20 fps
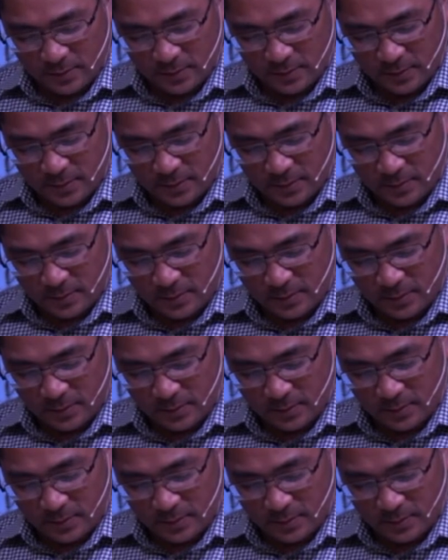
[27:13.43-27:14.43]

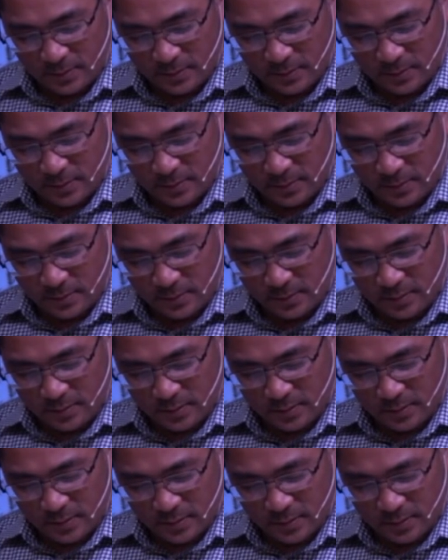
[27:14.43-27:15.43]

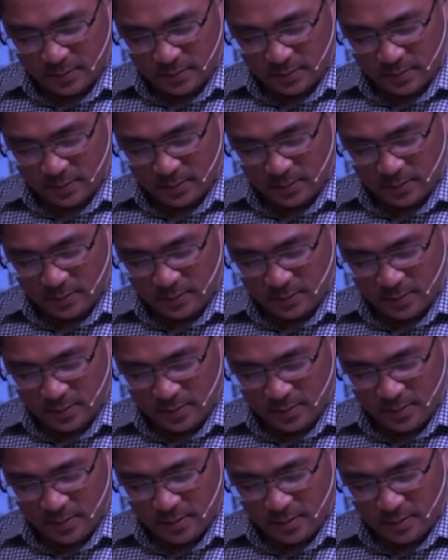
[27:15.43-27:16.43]

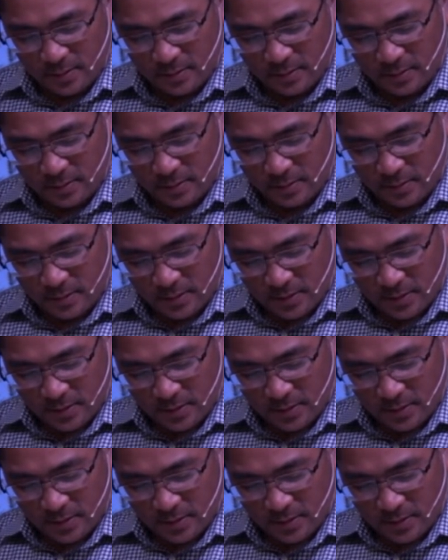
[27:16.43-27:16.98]
Nothing is said.